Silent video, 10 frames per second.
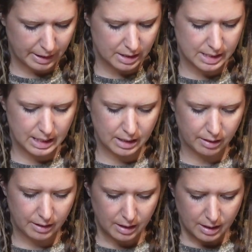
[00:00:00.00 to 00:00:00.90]
teeth.
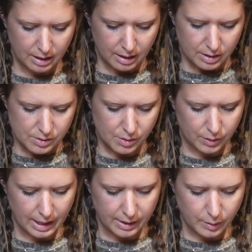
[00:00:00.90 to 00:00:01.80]
So
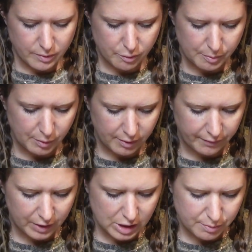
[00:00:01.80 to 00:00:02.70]
yeah, you have to remove the
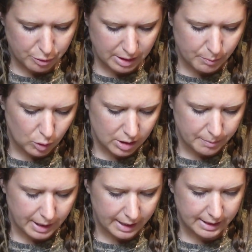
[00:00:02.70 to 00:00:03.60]
first premolar
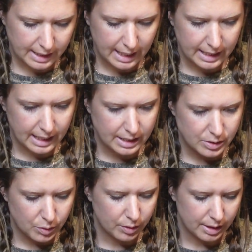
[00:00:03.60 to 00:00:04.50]
behind the canine
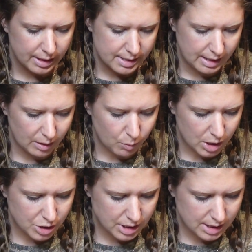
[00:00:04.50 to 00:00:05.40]
tooth in the state of
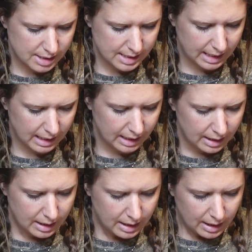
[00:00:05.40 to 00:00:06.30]
Washington State.
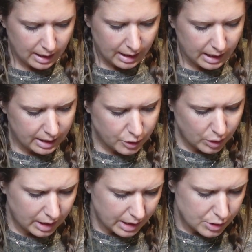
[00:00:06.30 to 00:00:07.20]
And you
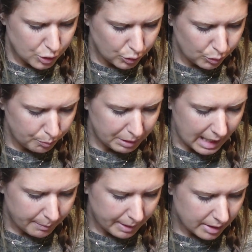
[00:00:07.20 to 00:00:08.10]
can get 2
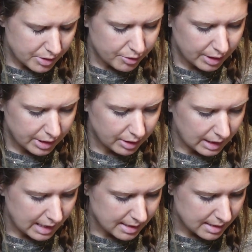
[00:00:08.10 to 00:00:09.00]
black bears during your
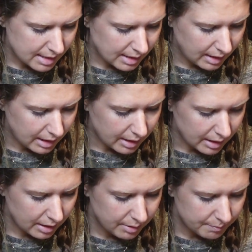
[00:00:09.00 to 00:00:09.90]
licensing year.